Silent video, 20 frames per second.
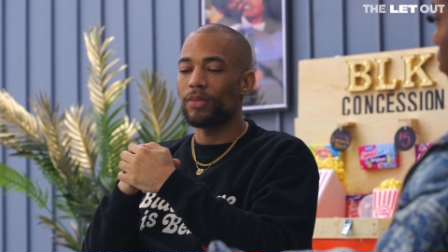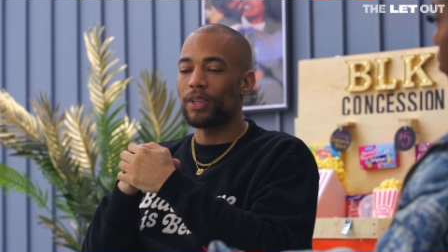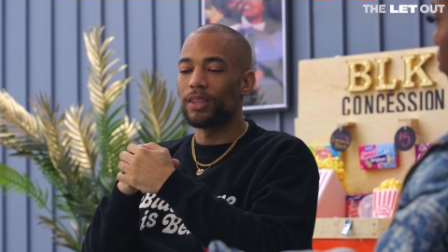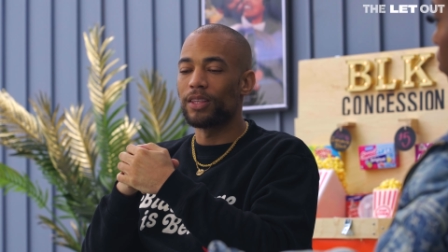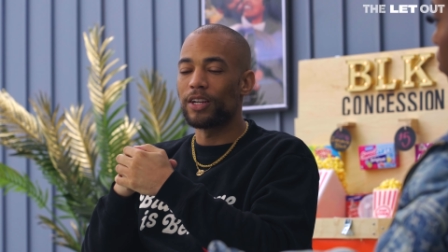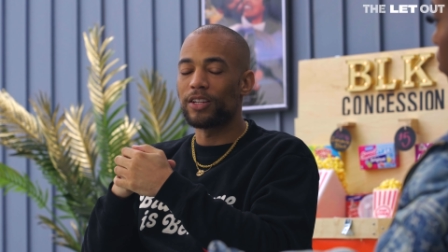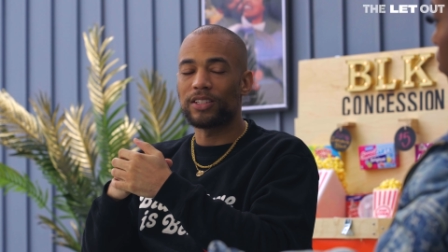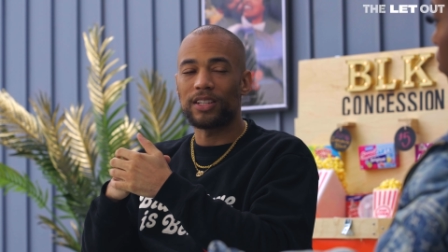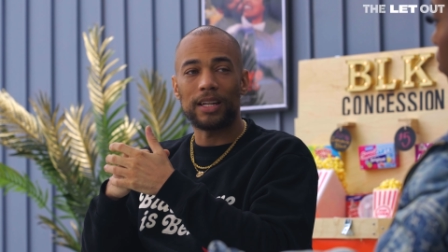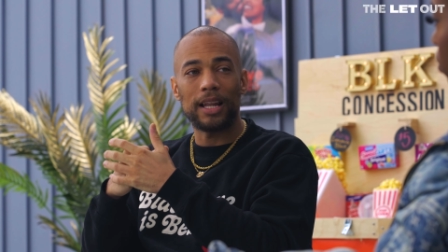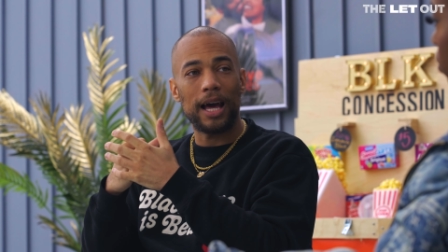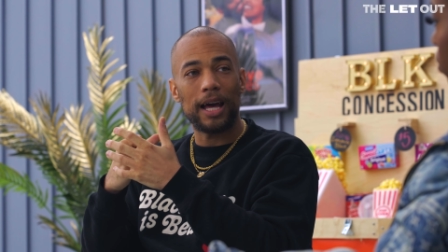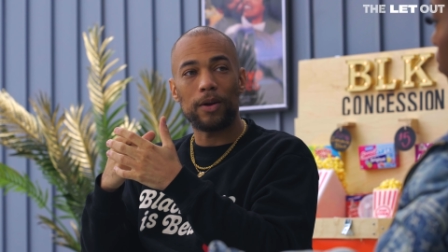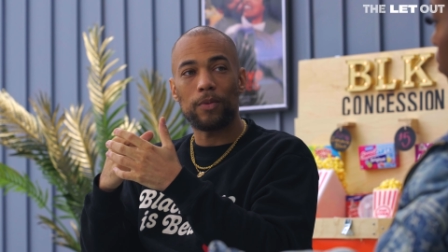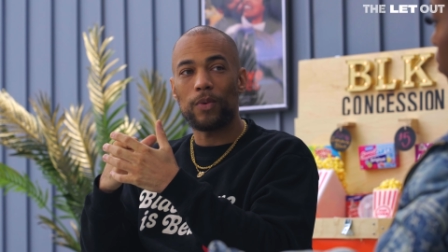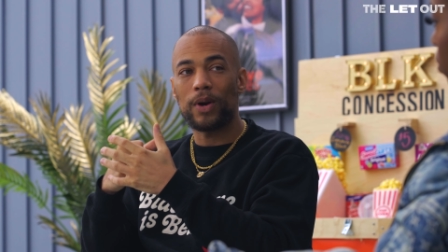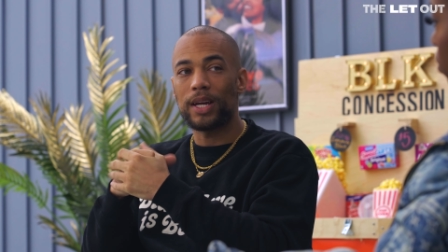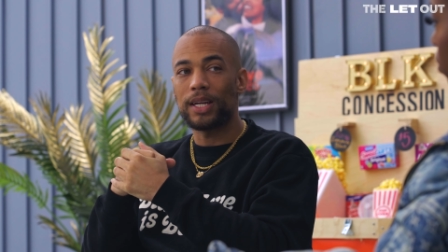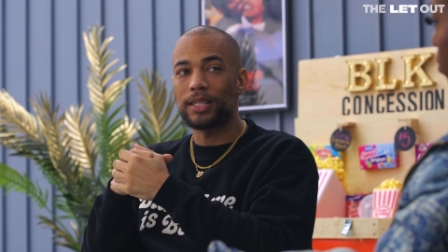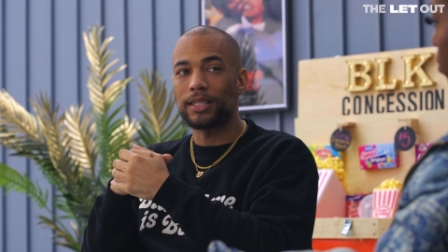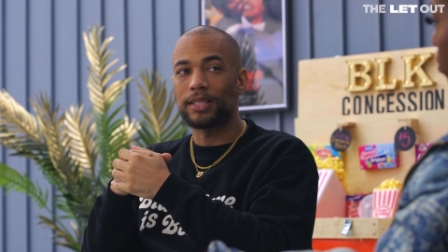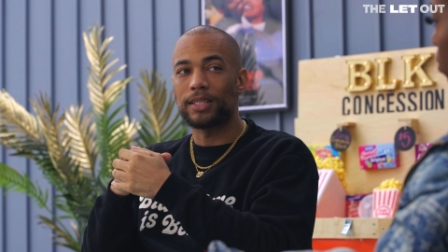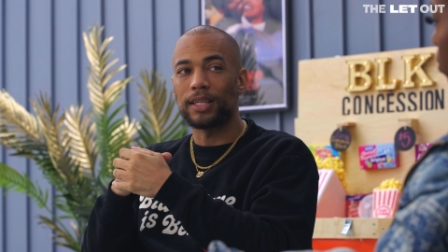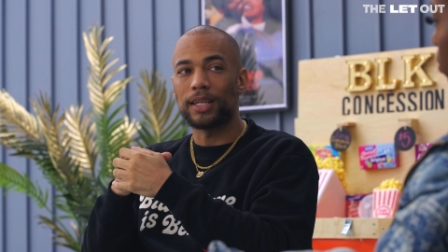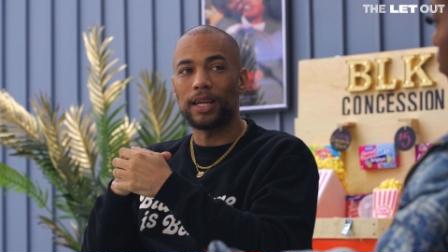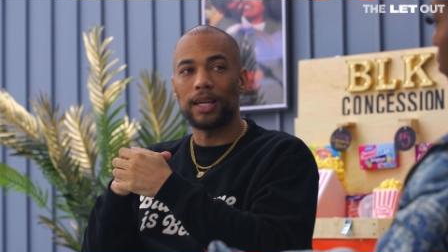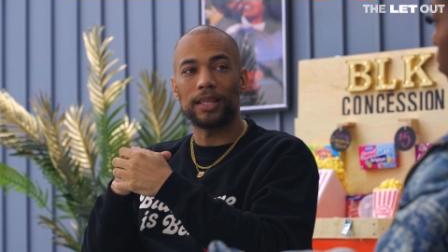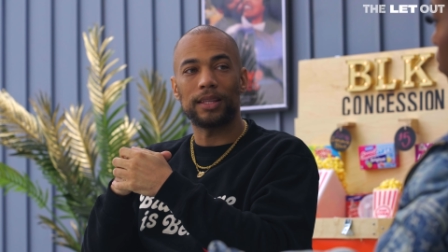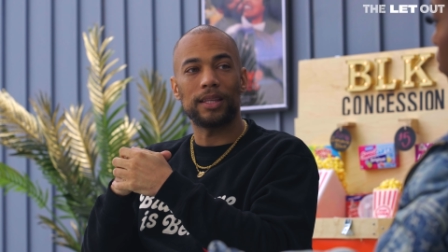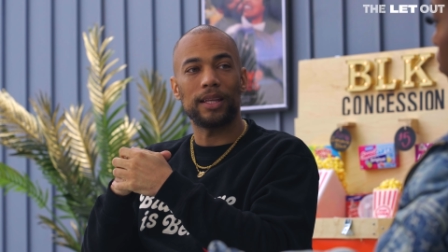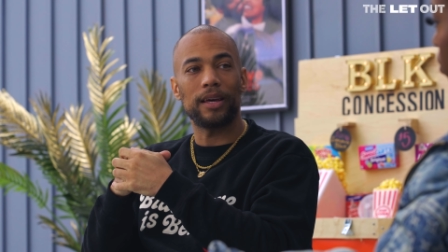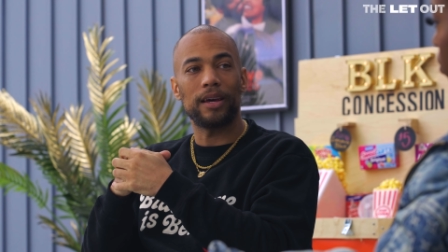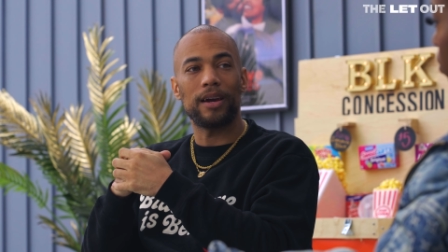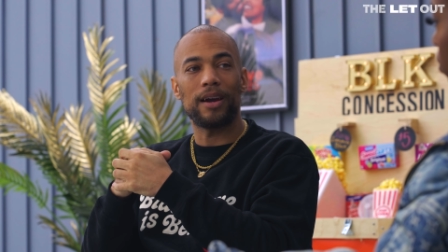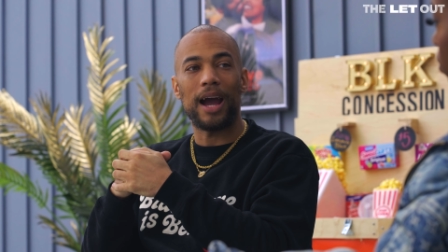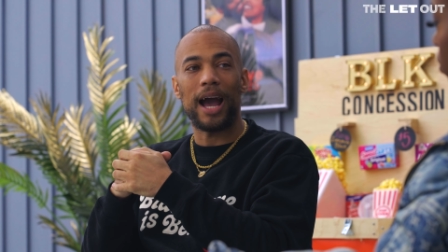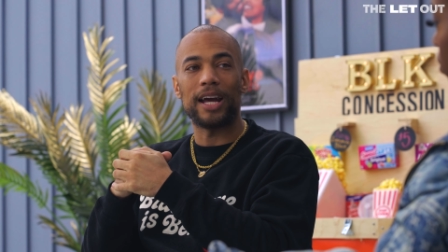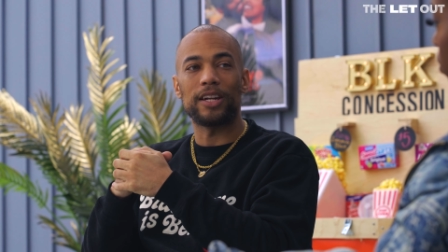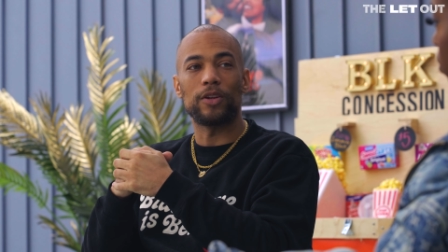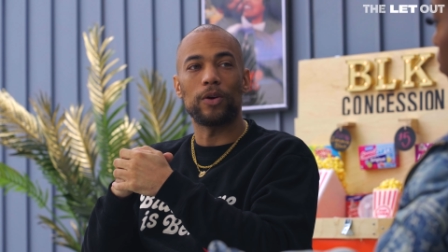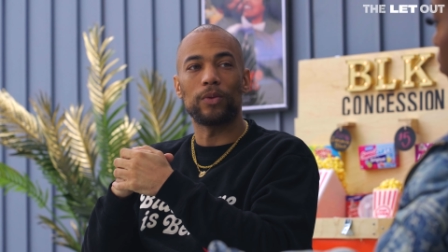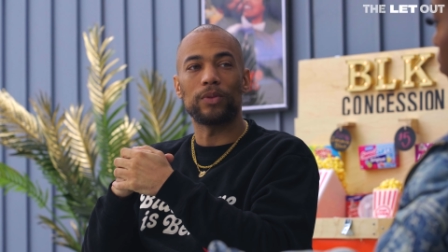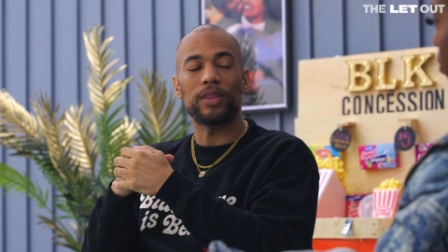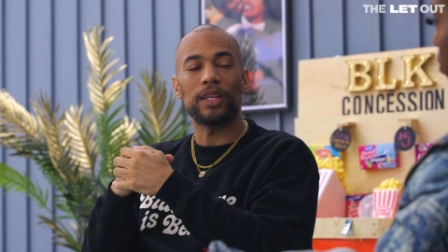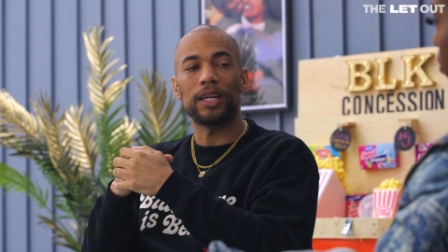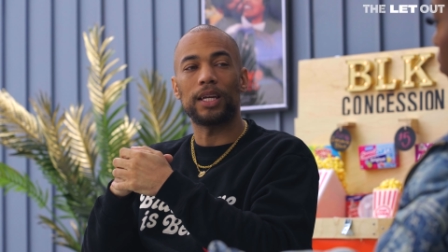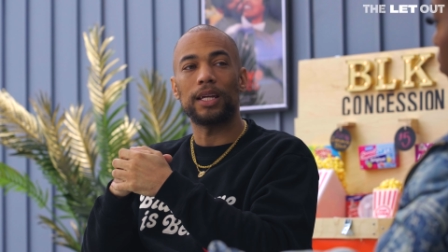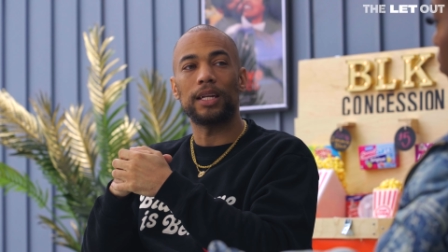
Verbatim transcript: there's a lot of ways to get there. I don't think